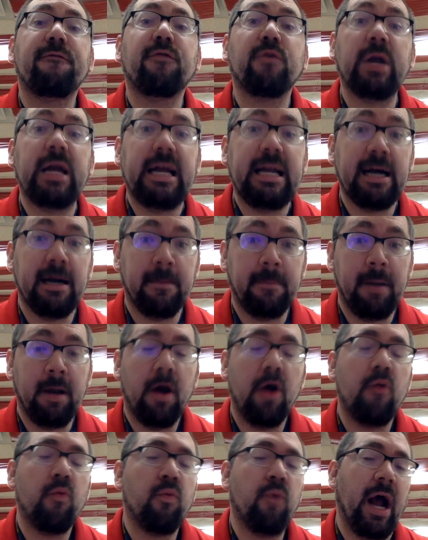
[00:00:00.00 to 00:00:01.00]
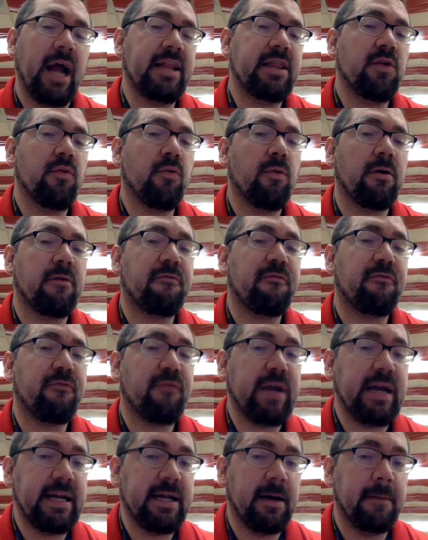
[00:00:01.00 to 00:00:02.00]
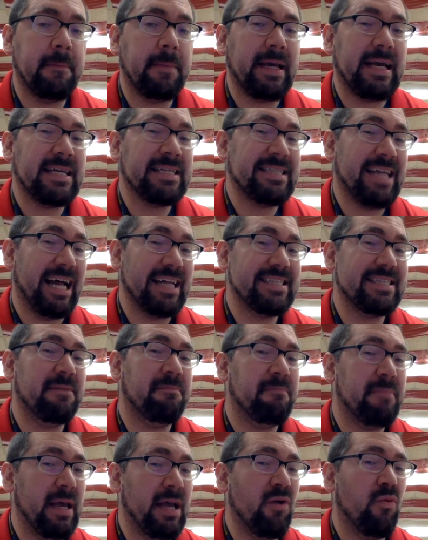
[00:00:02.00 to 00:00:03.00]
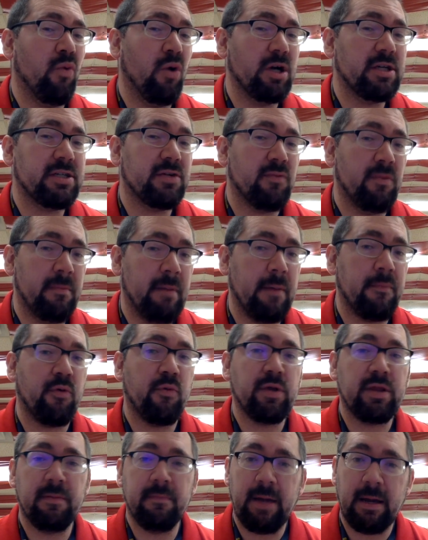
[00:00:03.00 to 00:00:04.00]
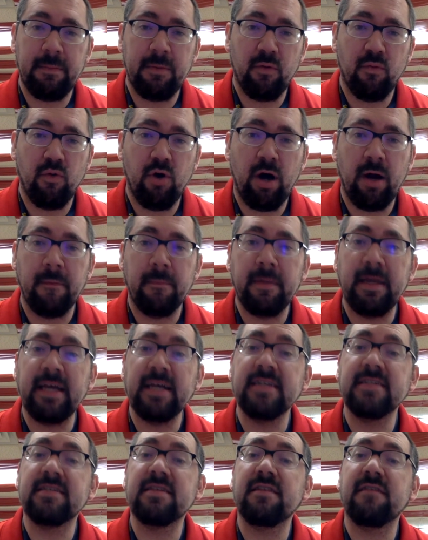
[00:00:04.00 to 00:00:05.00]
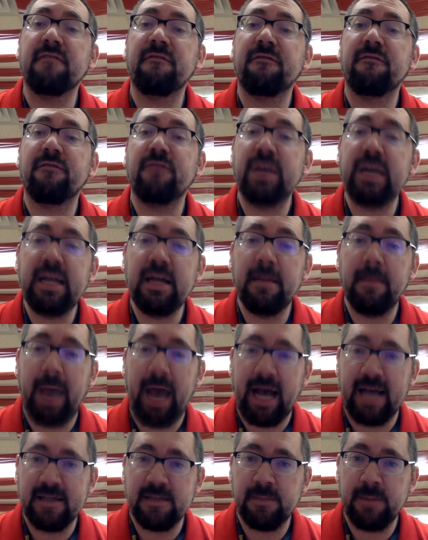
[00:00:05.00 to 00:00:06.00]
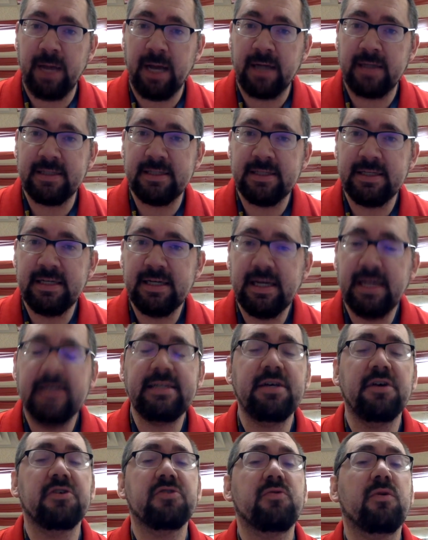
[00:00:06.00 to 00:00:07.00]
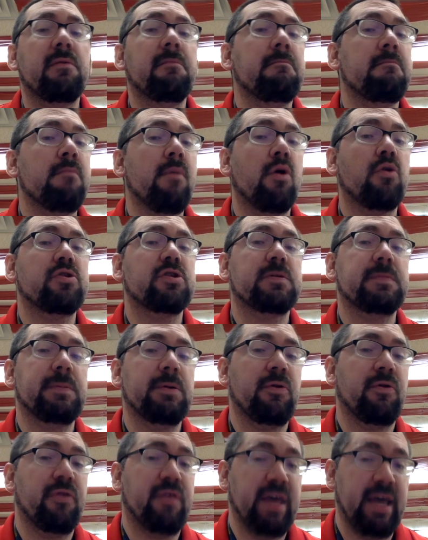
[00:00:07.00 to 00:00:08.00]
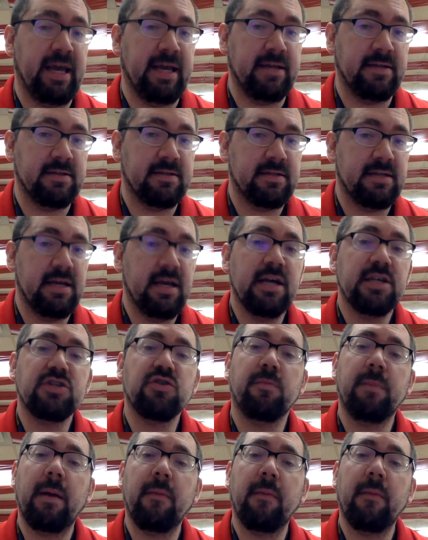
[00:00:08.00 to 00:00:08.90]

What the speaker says: freedom. Write the word freedom because that's the big word to remember with Amendment 1 because the freedom aspect deals with multiple things. So